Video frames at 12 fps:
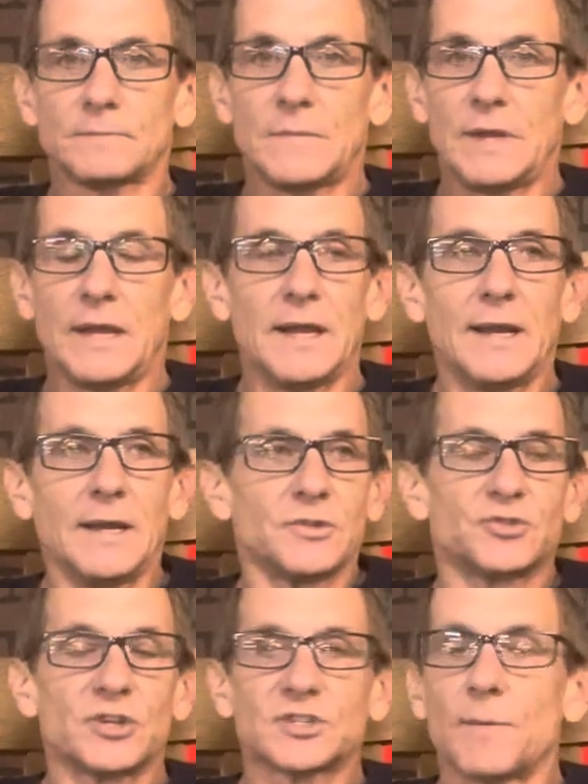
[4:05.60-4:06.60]
It's
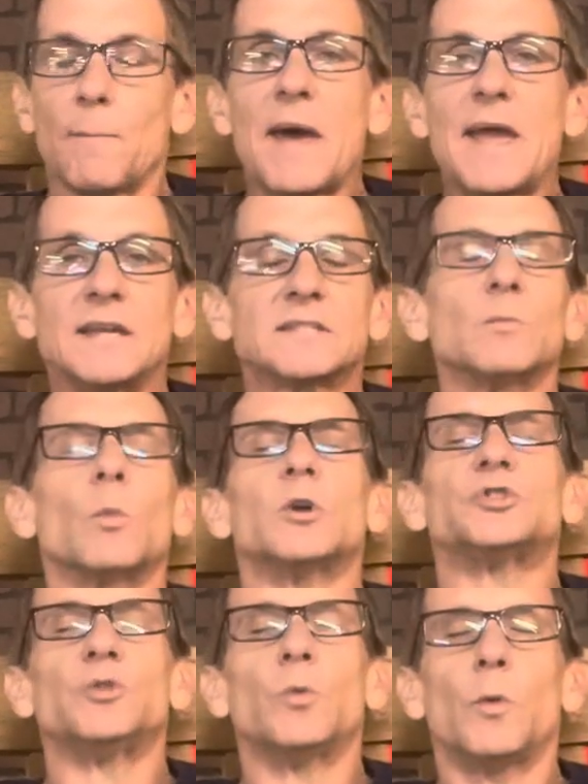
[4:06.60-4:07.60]
just amazing
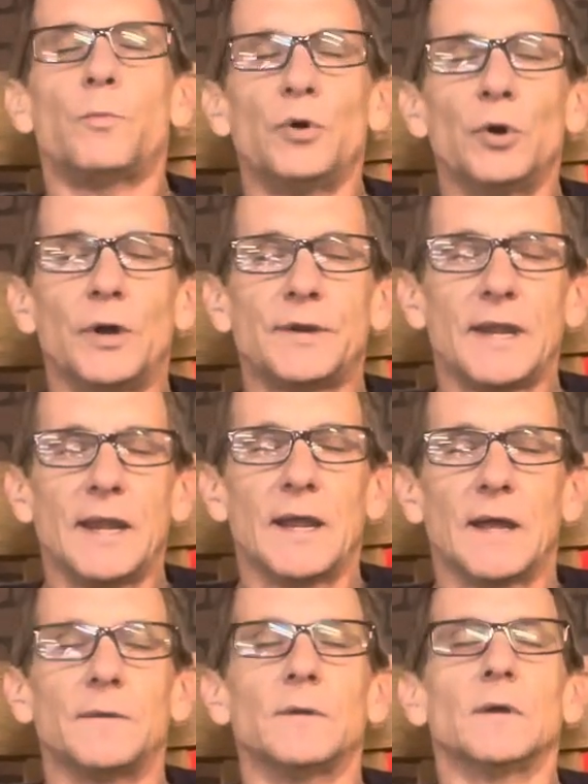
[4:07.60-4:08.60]
what you will put
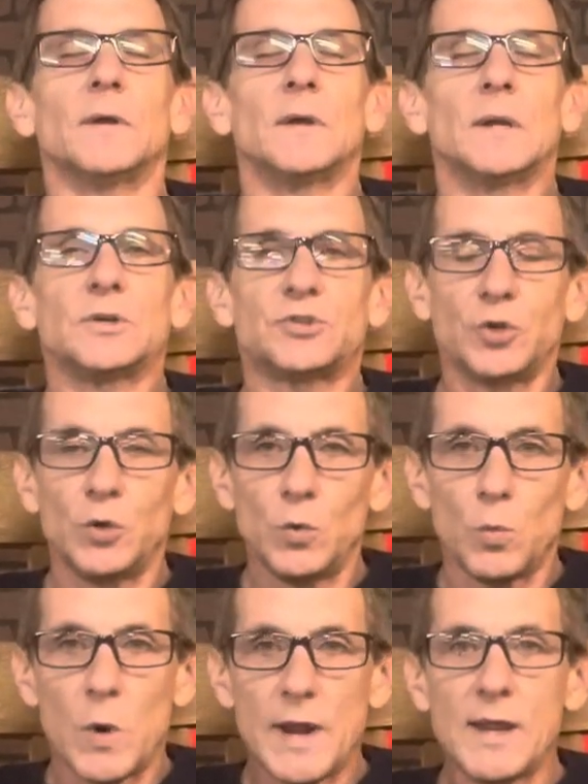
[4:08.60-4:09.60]
in two
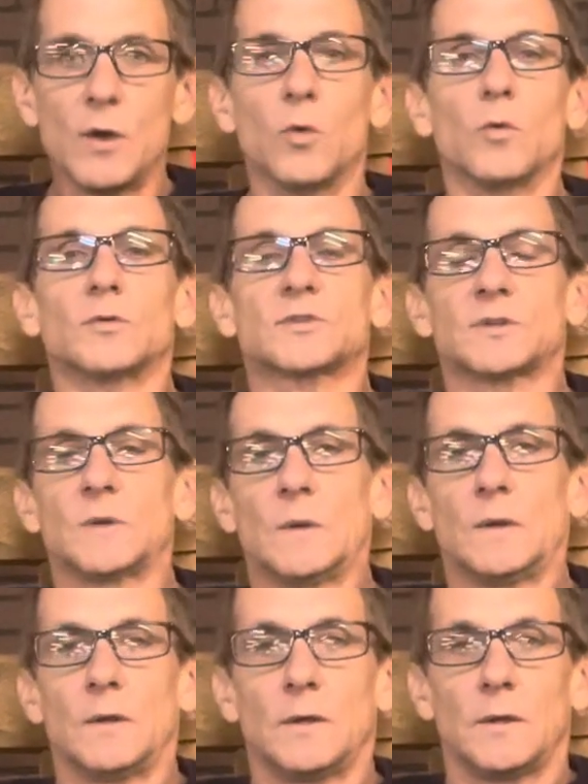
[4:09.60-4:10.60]
wheels
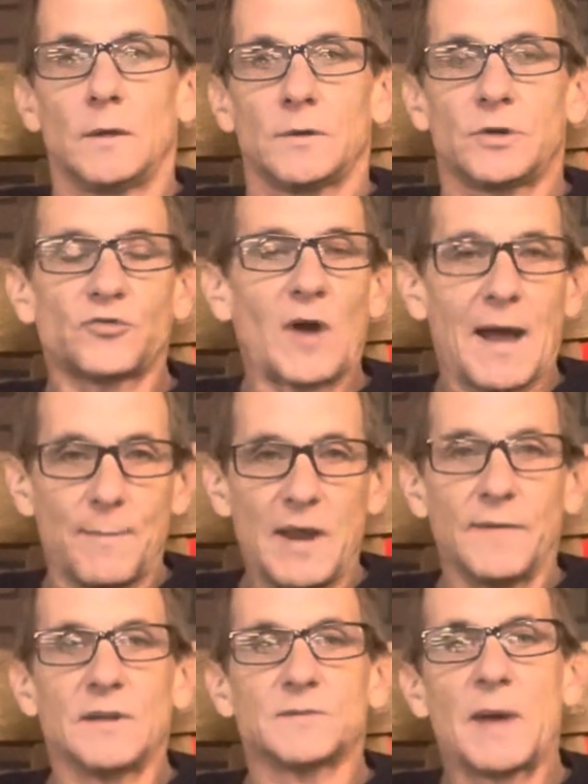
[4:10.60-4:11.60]
to try and
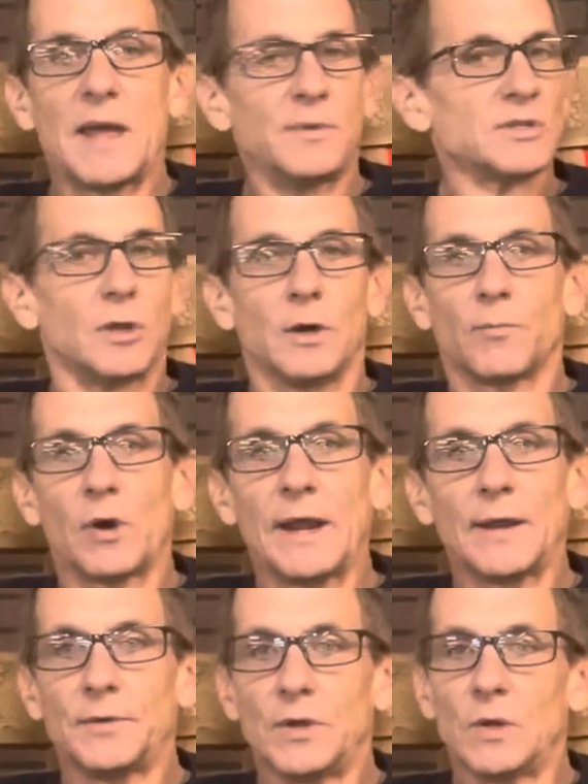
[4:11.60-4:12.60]
make these babies look
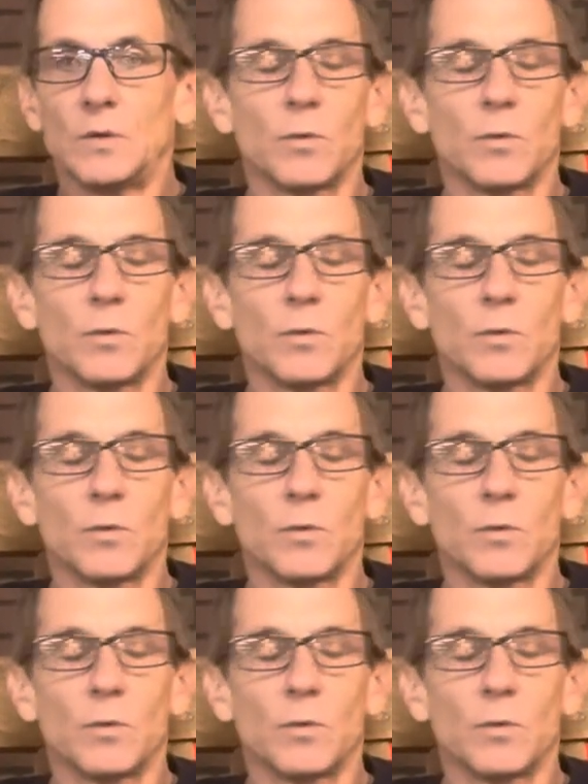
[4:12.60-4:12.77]
brand new.